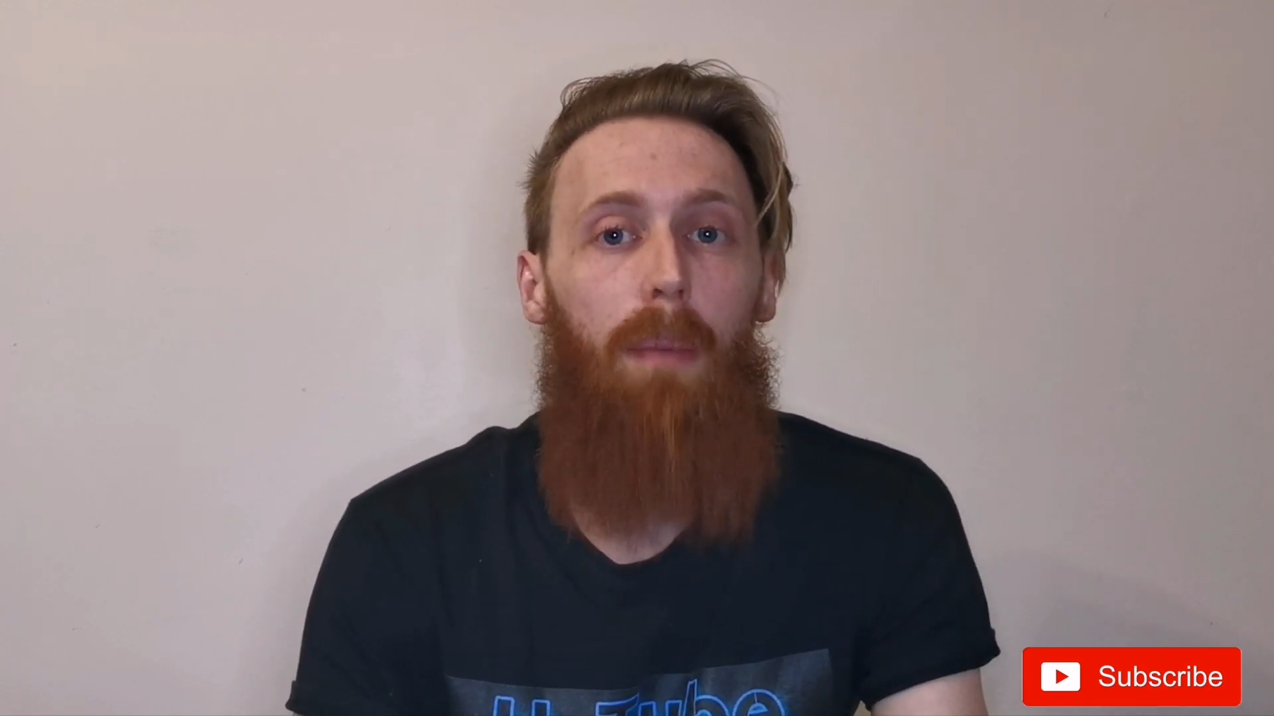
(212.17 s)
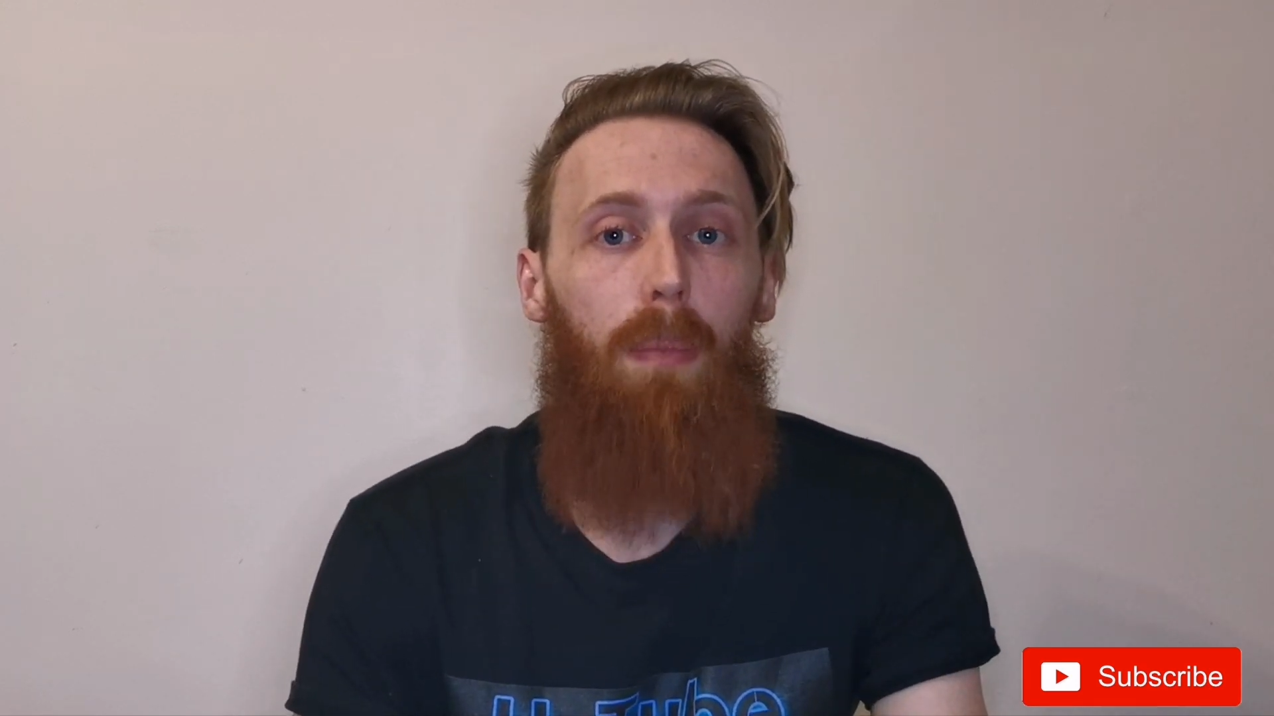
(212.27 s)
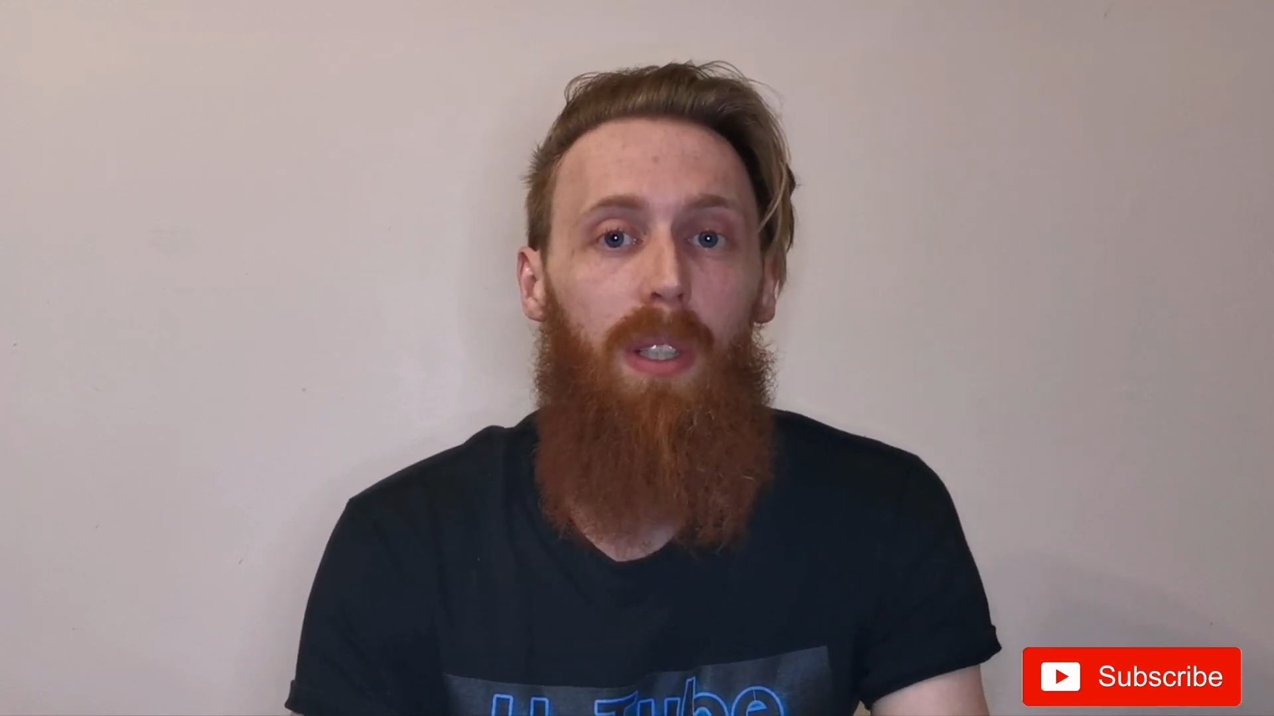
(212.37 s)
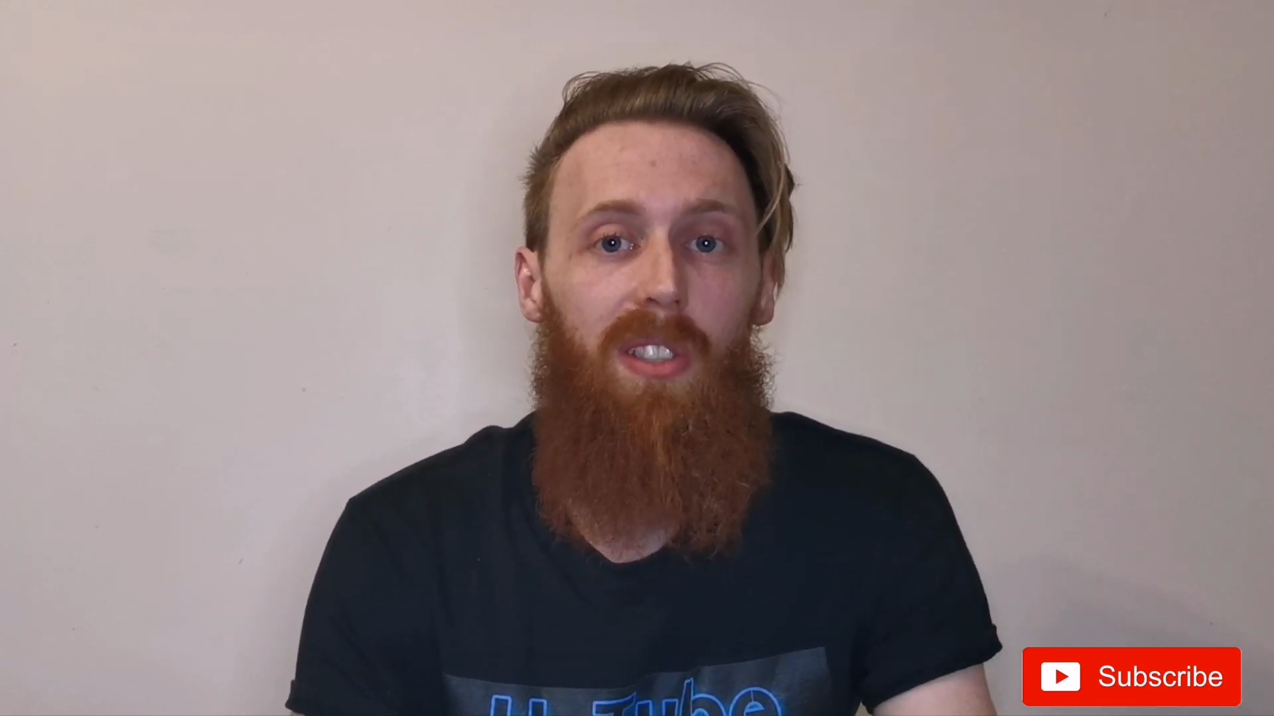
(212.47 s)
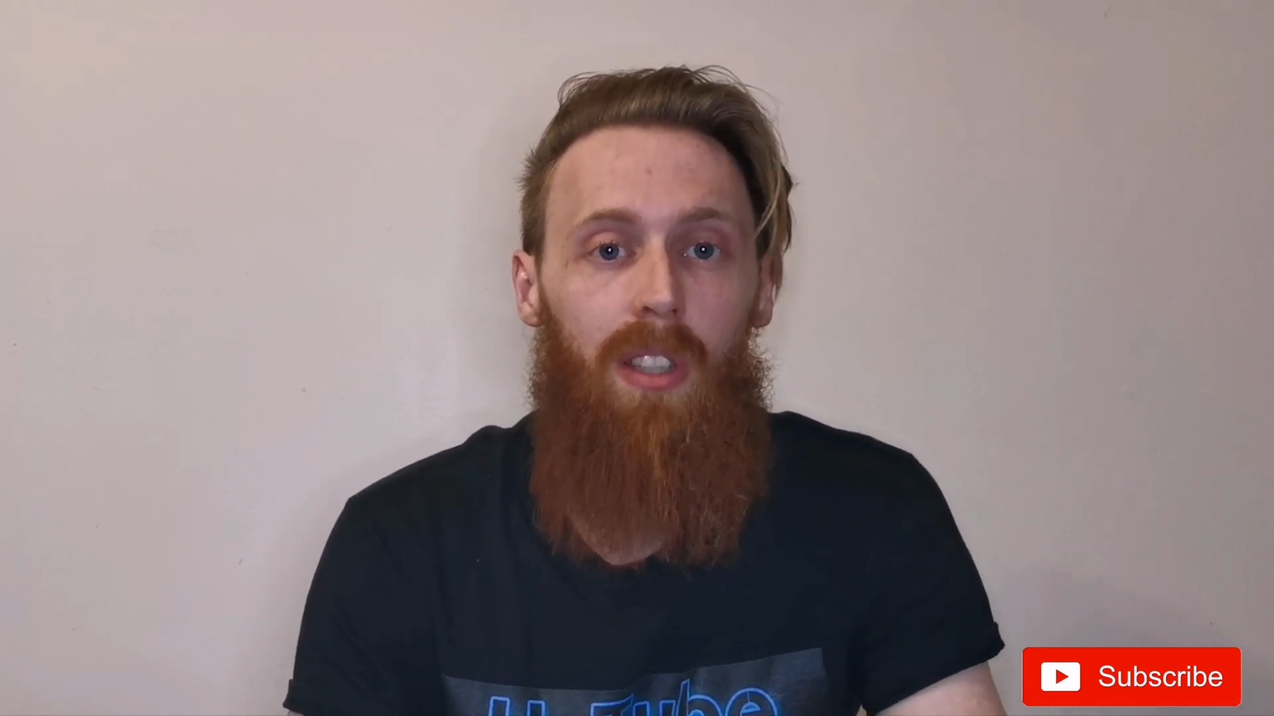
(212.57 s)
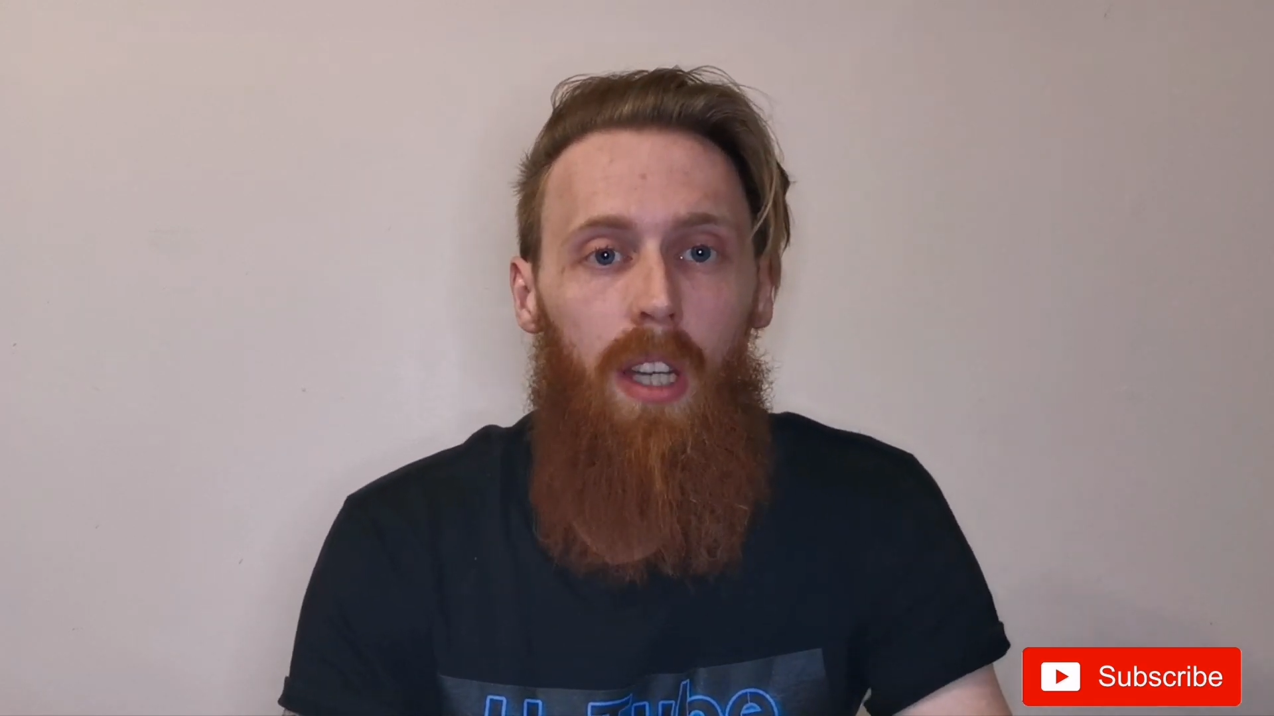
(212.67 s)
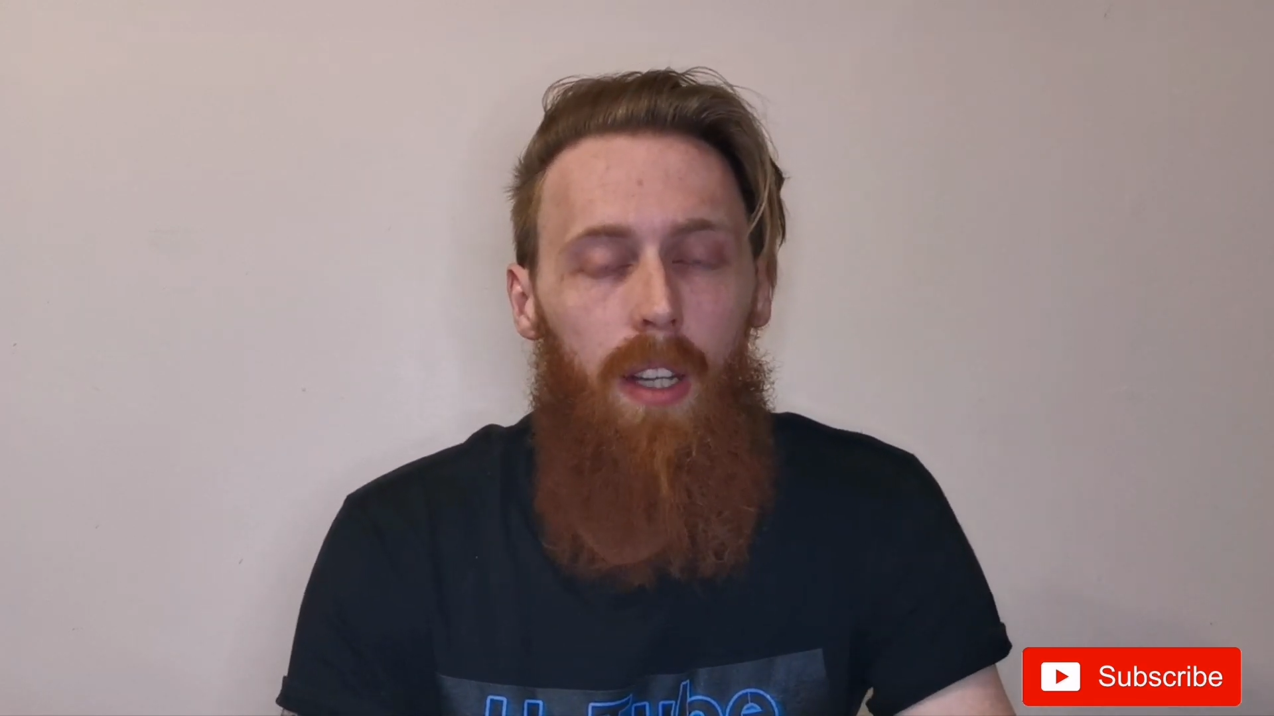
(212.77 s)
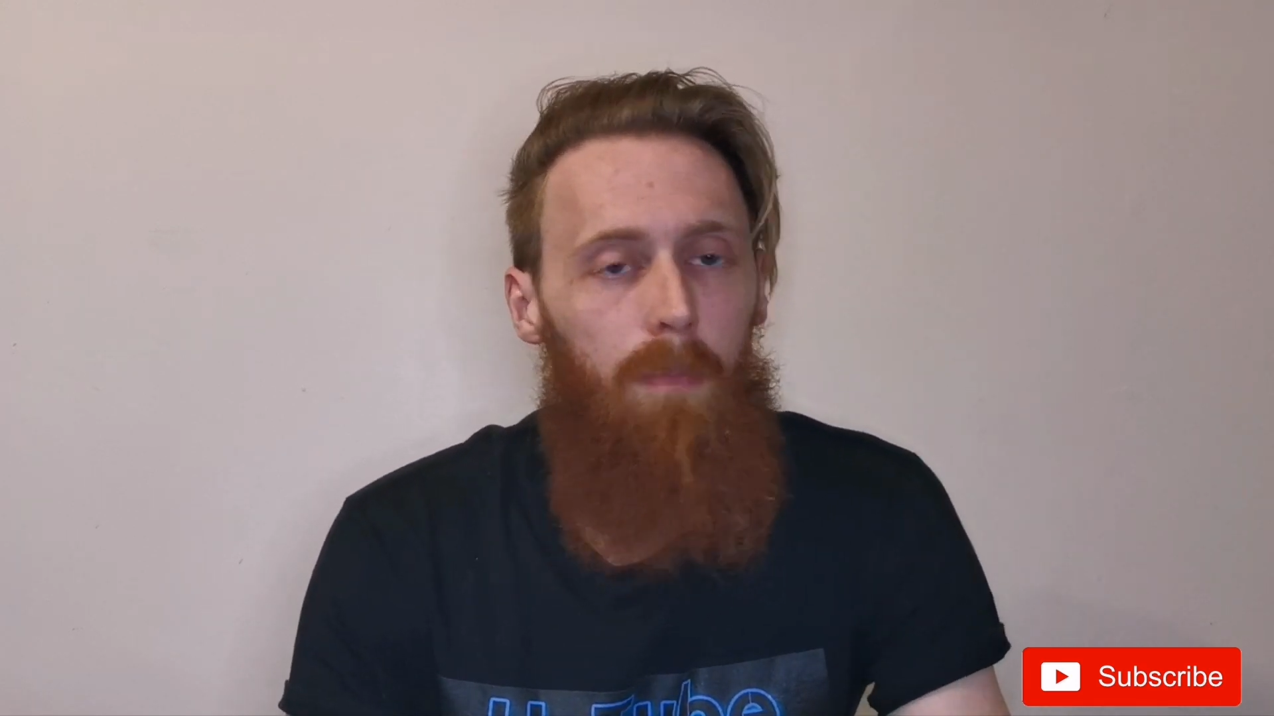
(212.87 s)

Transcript: members.